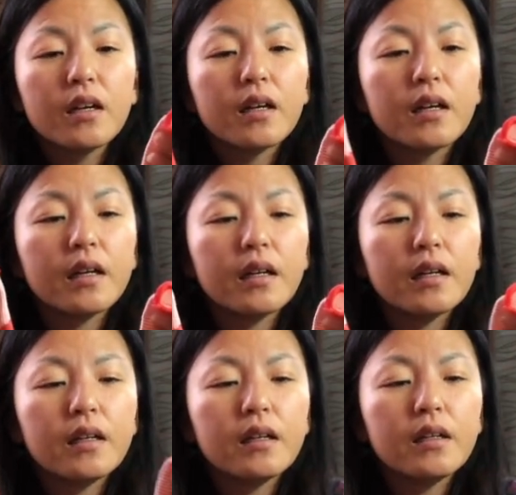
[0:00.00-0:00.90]

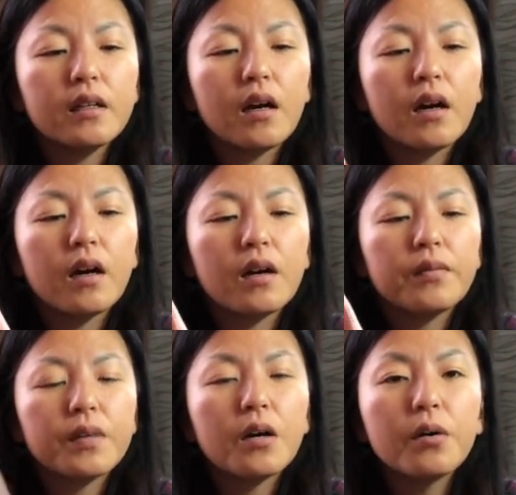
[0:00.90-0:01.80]
and
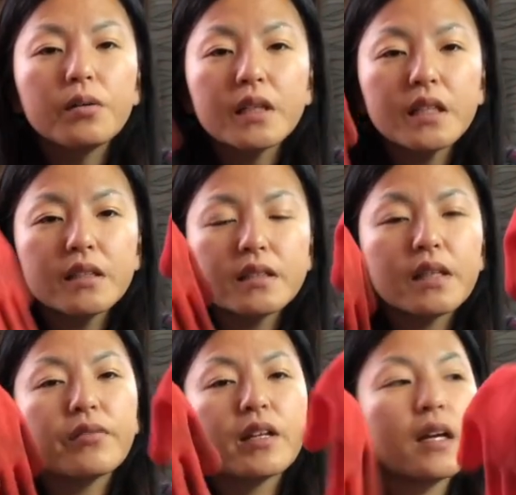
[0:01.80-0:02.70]
only use
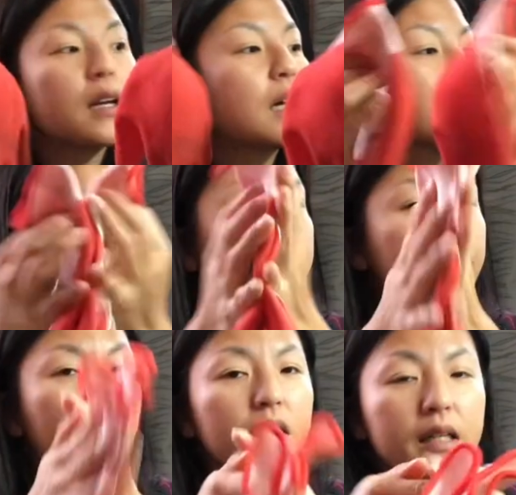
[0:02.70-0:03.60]
it when I have to
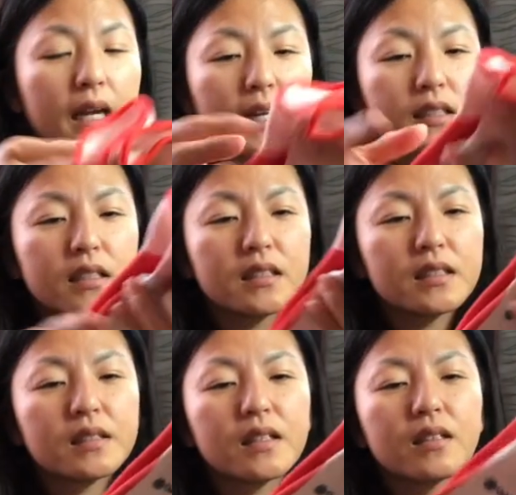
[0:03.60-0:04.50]
repot
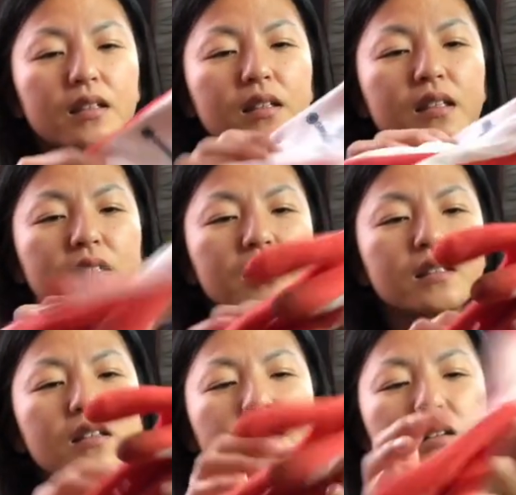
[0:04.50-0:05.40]
cactus
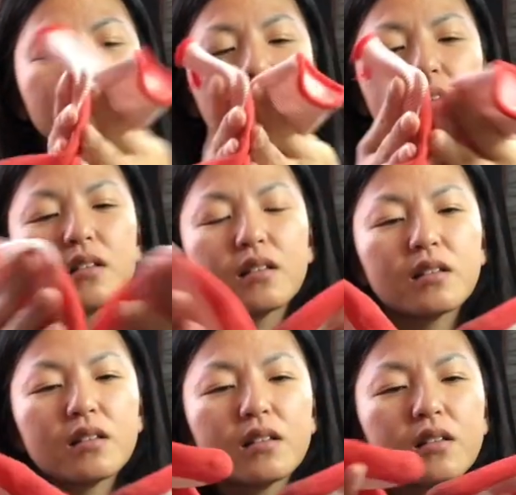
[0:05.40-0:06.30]
because
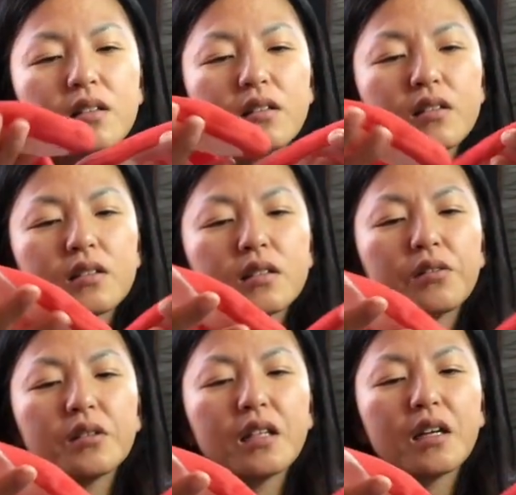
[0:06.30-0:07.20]
it's the
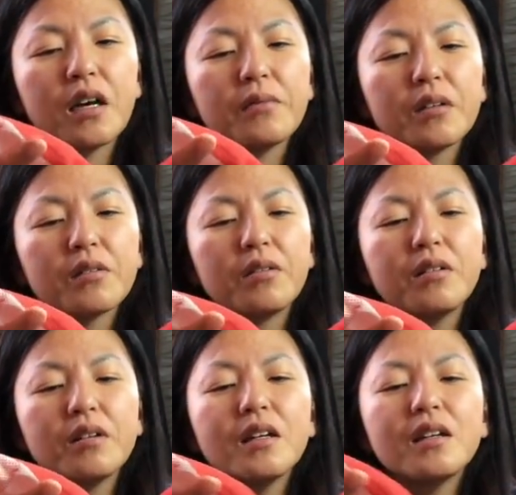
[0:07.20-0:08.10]
only time I
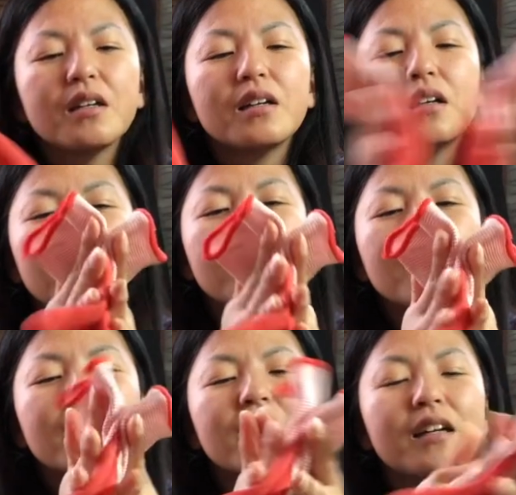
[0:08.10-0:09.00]
don't
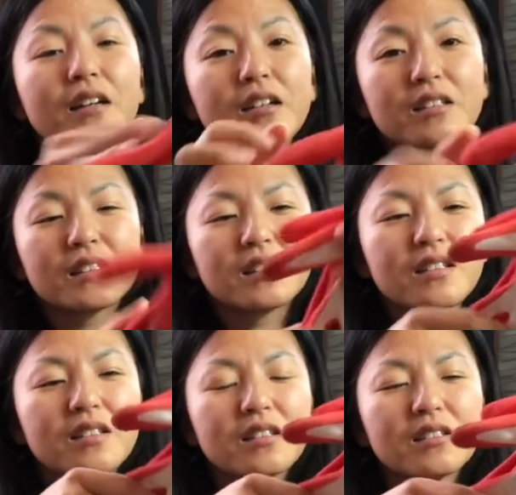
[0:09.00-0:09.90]
it hurts
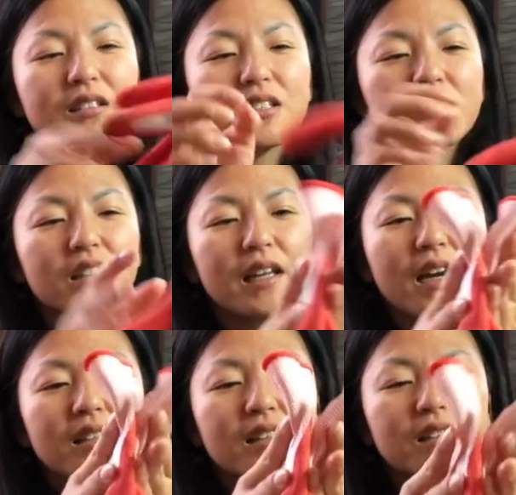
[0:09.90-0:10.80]
to touch the
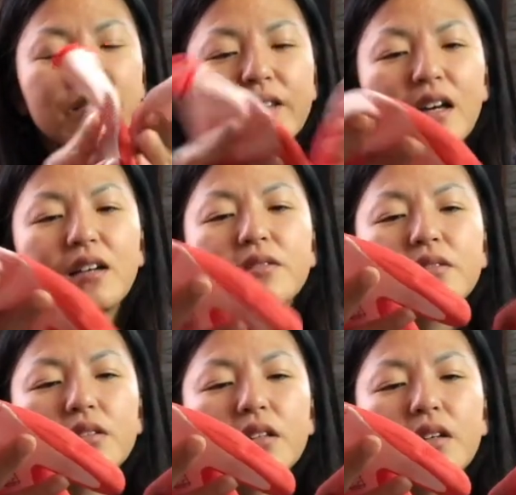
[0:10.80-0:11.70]
cactus without
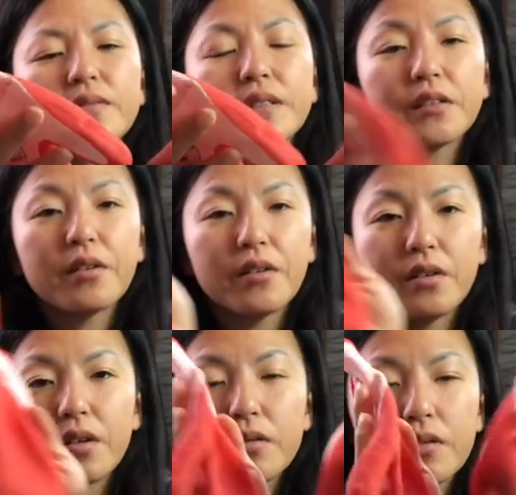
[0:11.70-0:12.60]
gloves.
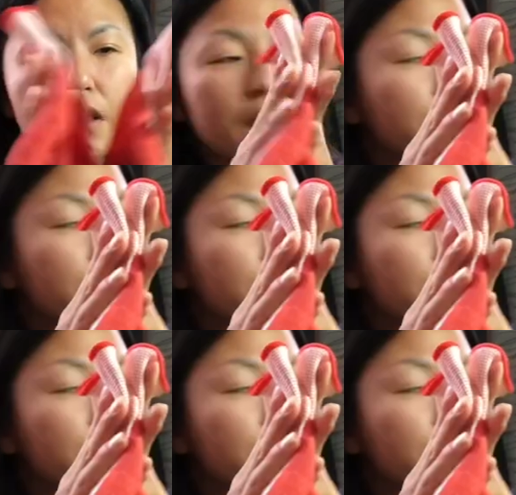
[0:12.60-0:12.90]
So when I